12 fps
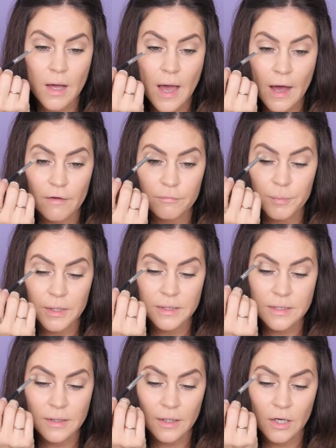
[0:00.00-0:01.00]

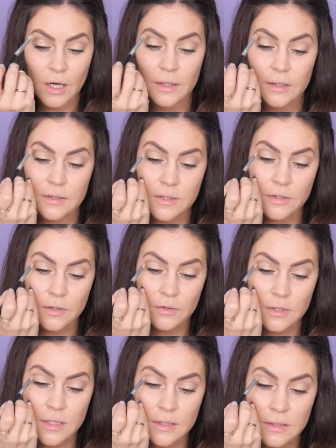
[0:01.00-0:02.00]
half-baked that got into the
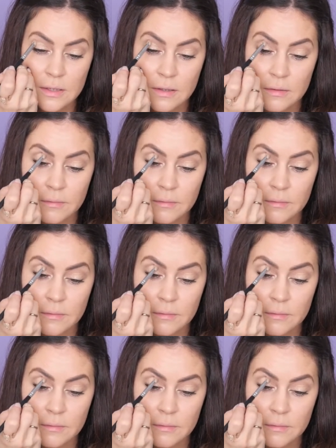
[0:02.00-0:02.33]
crease.